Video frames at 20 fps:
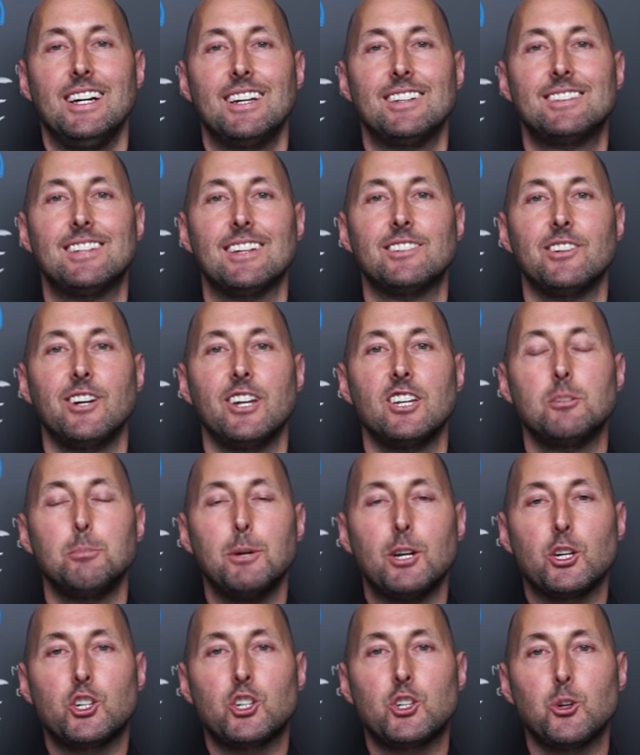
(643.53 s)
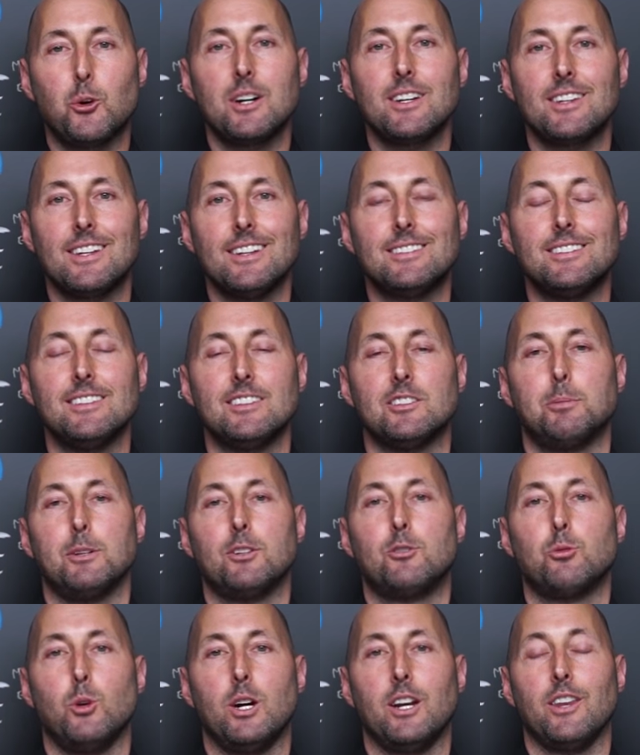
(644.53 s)
He says there needs to be a short distance
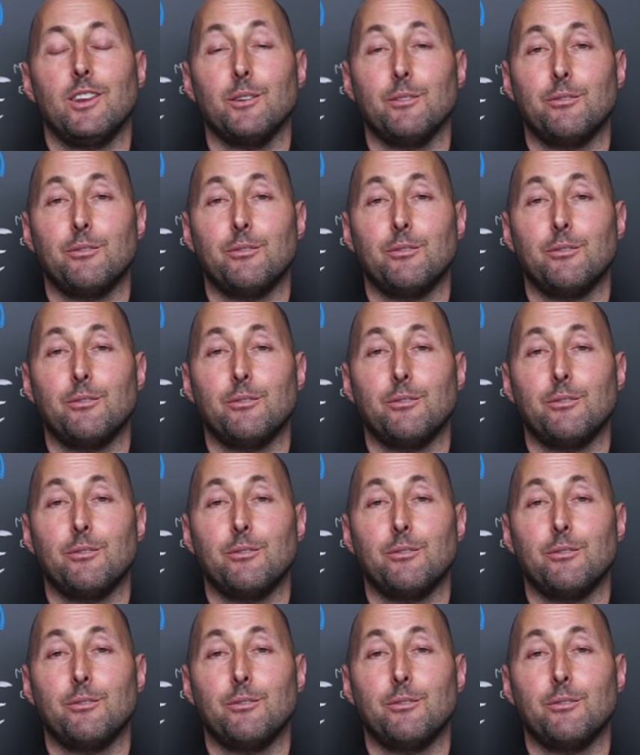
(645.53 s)
between